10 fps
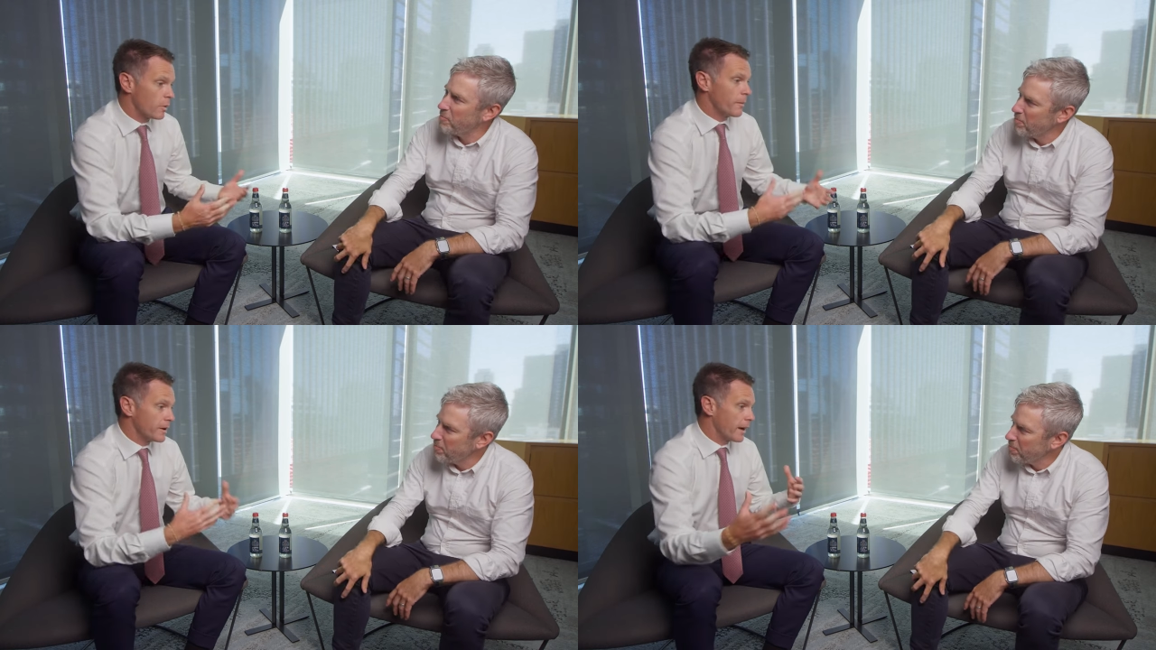
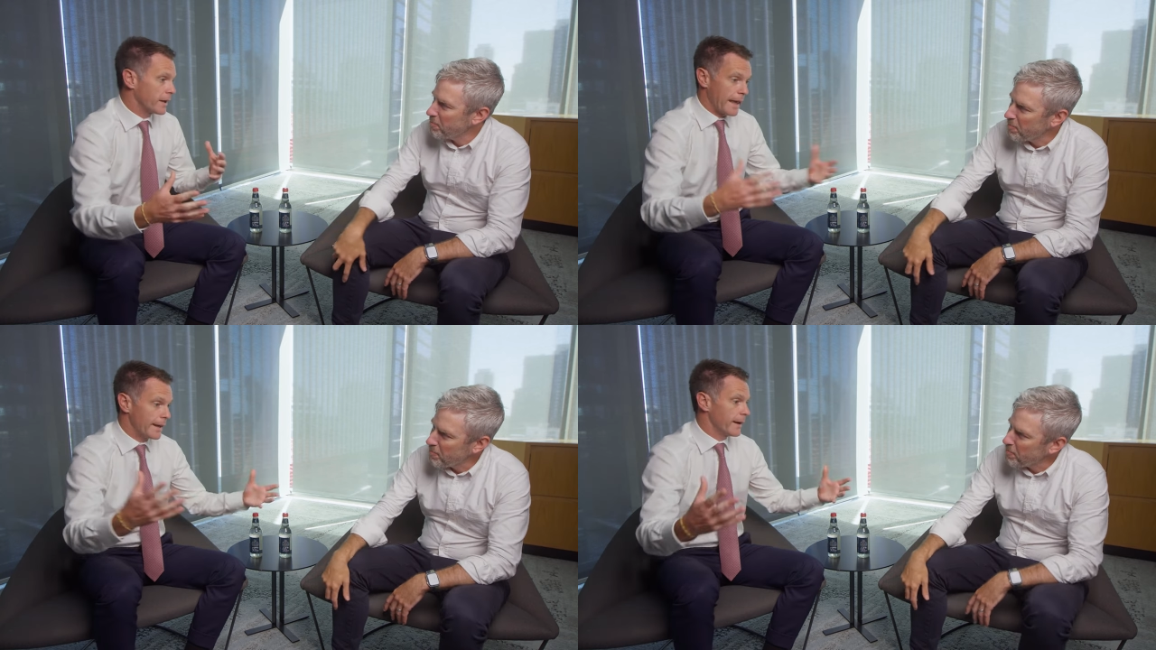Speaker 1: well, I mean our
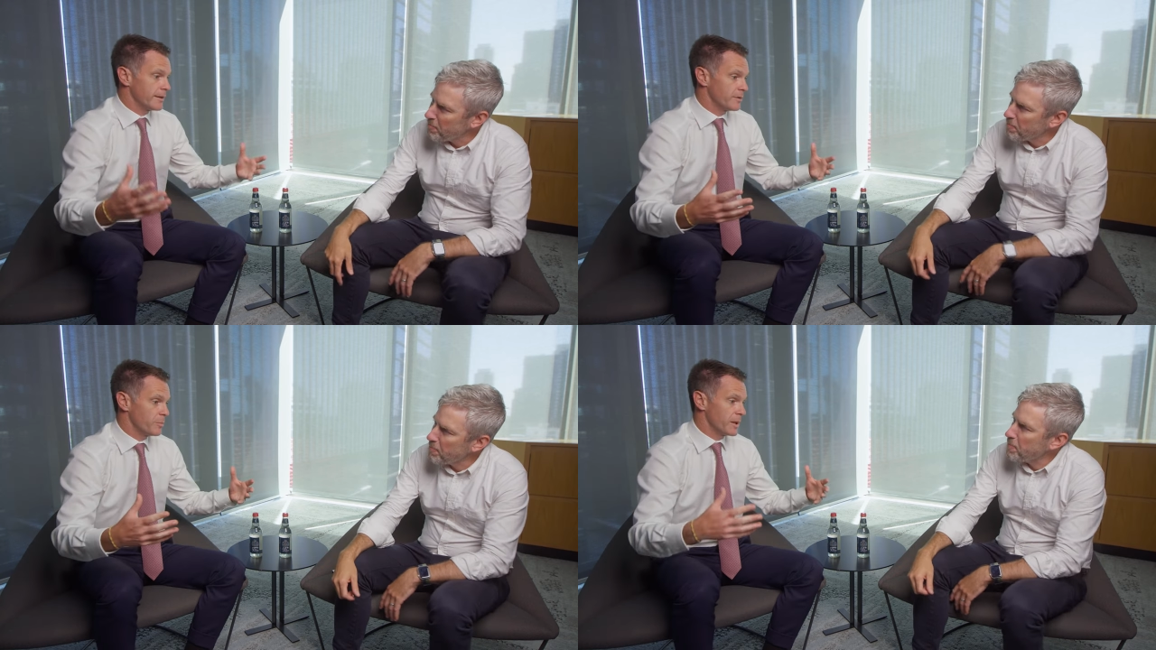
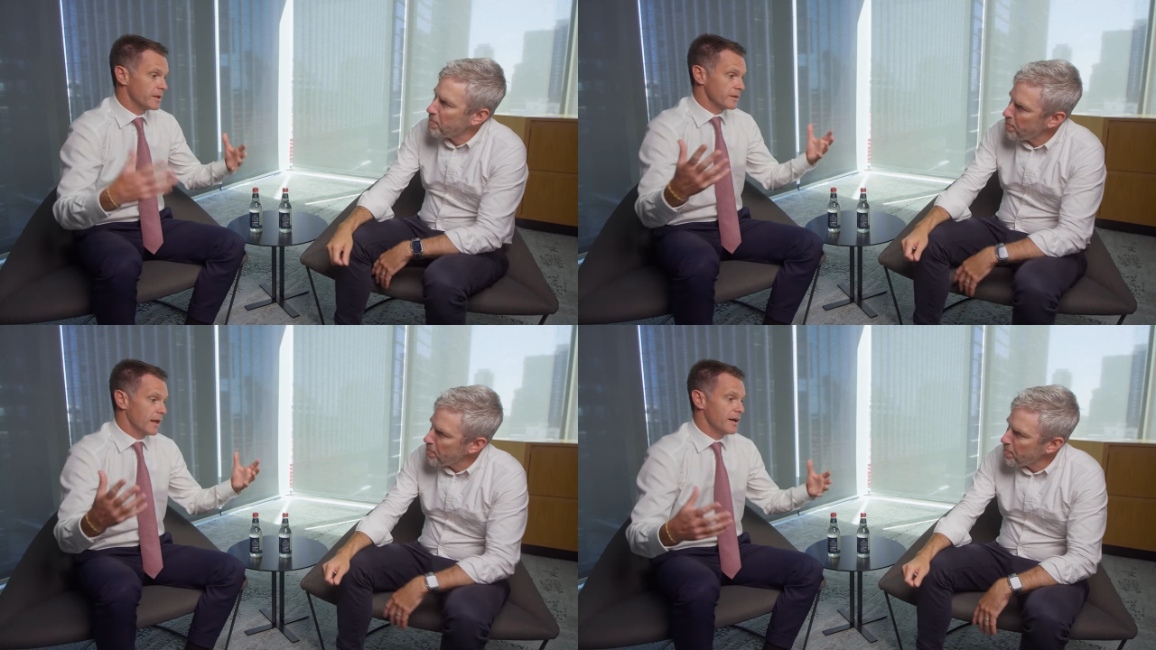candidates are
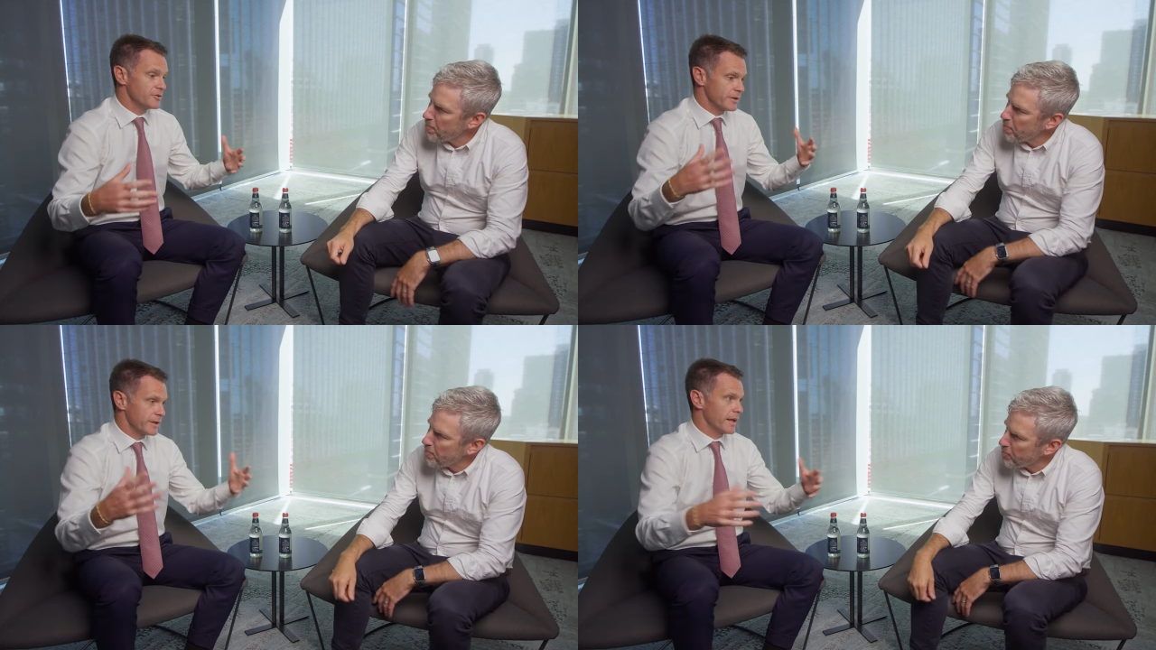picked
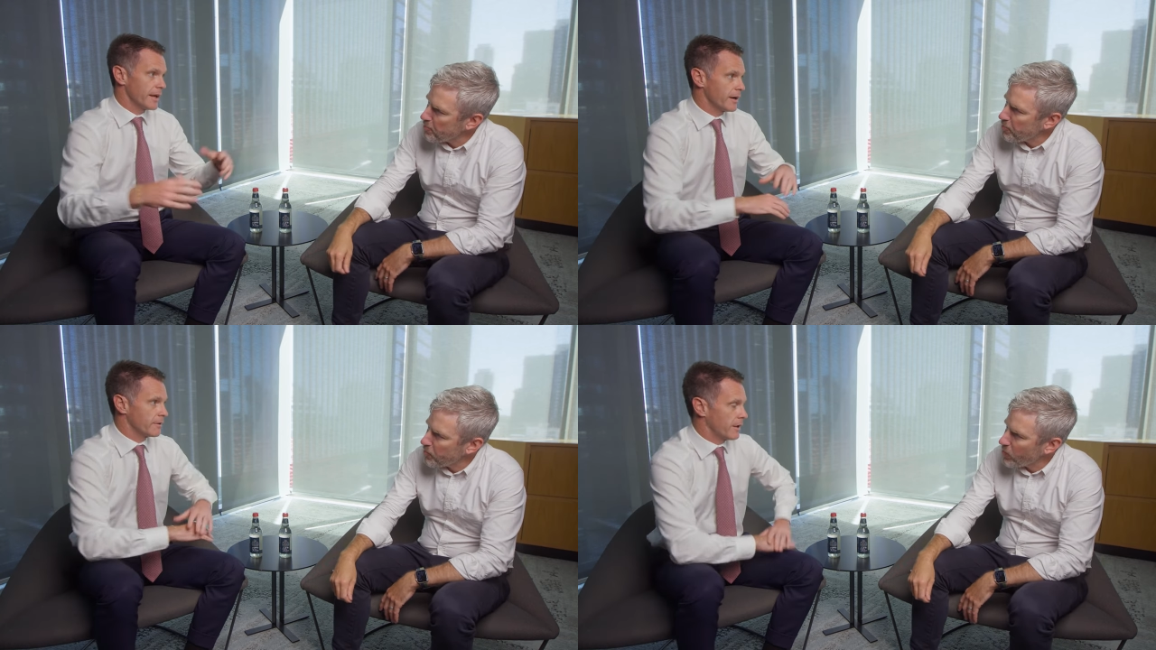largely, and
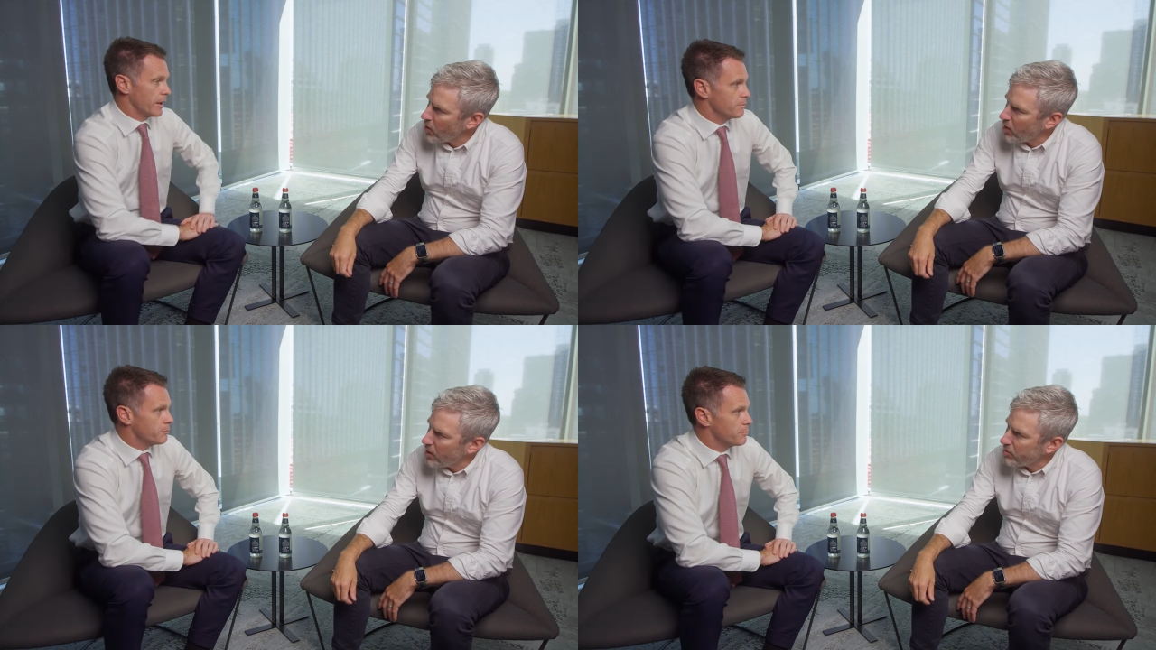our
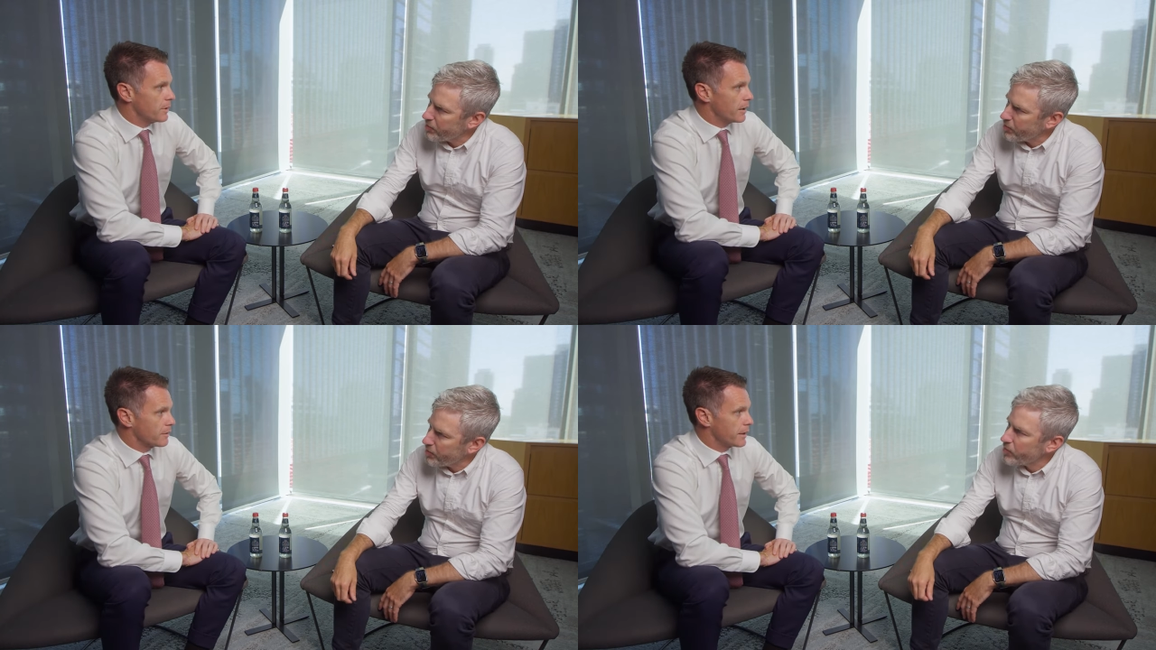our,
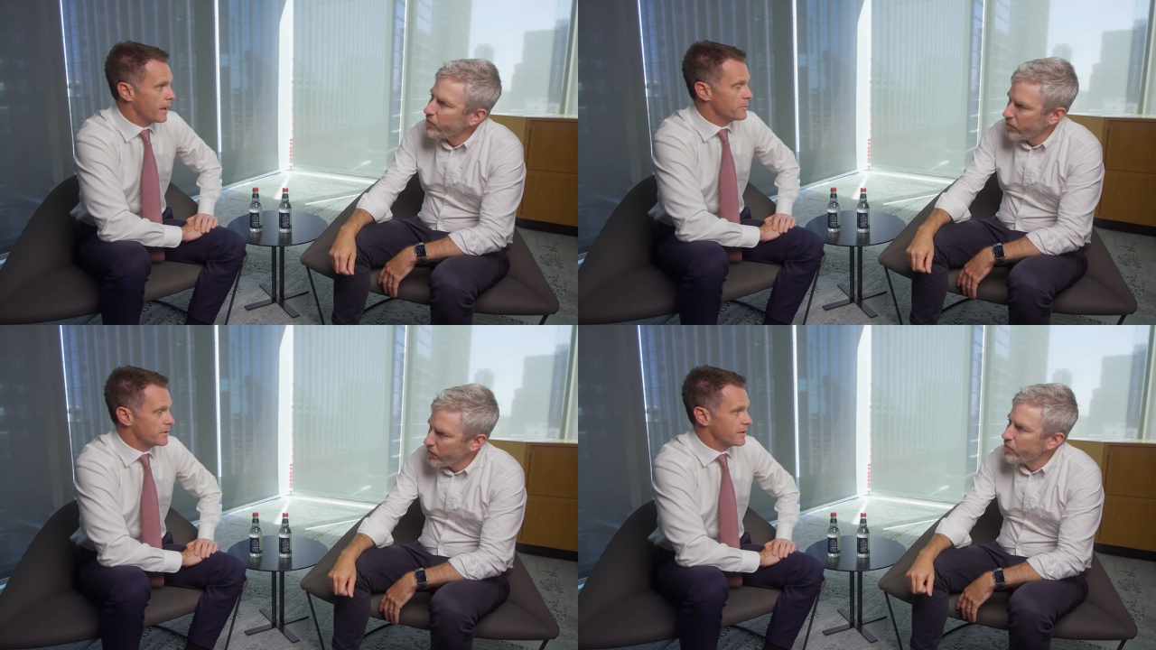yeah. our
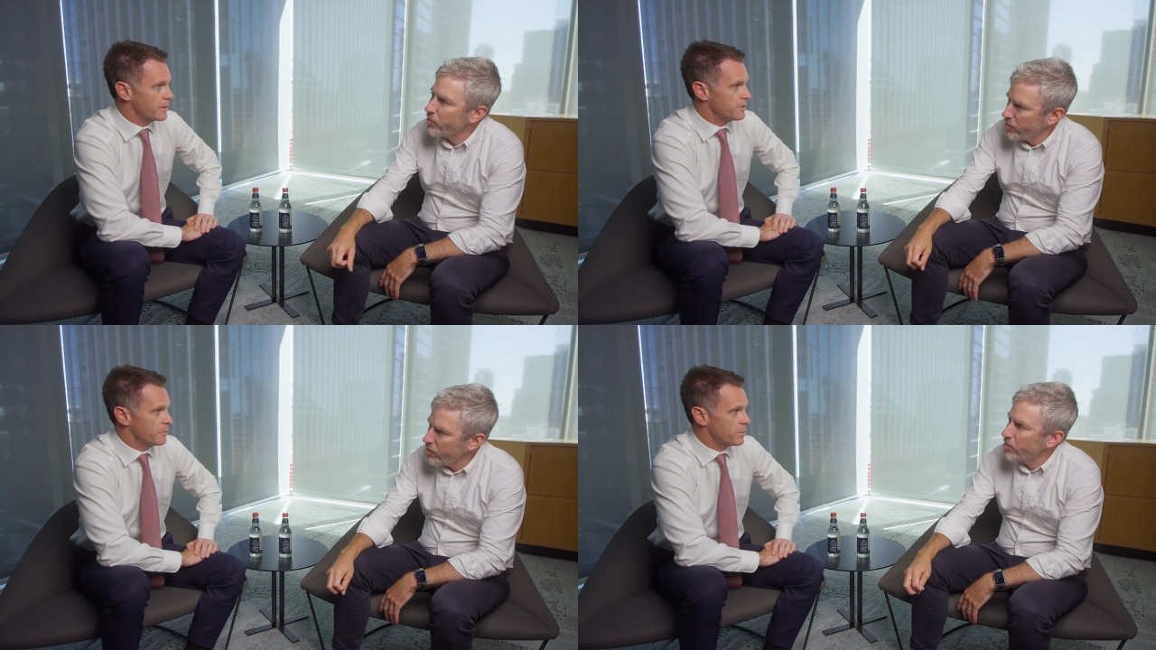cabinet
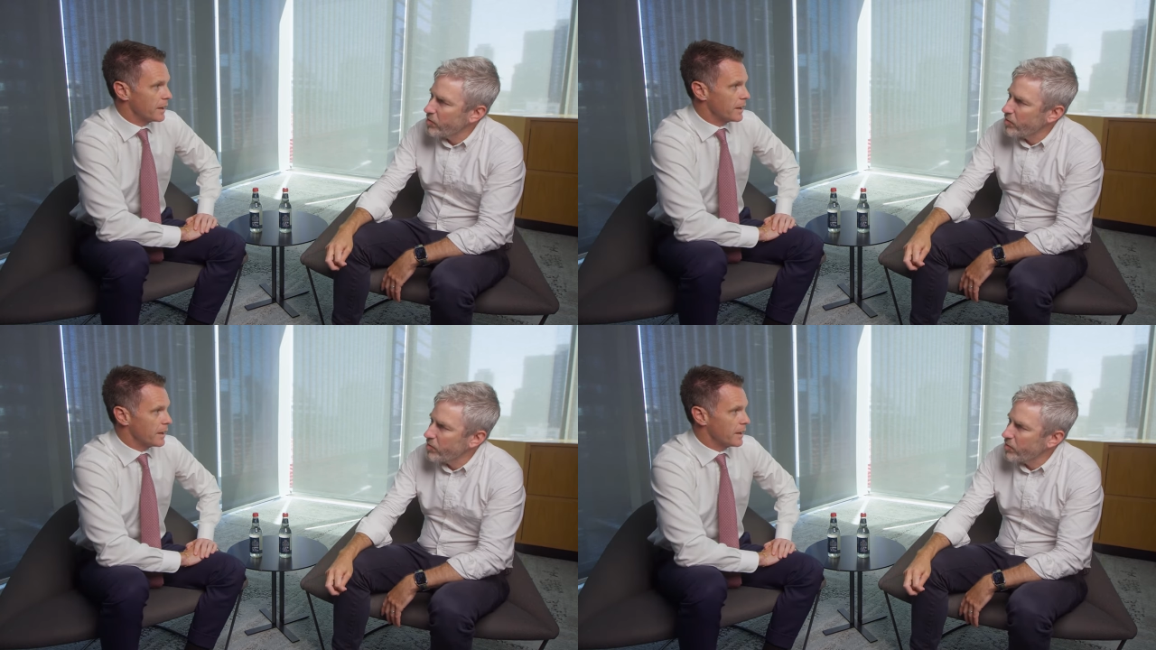teams in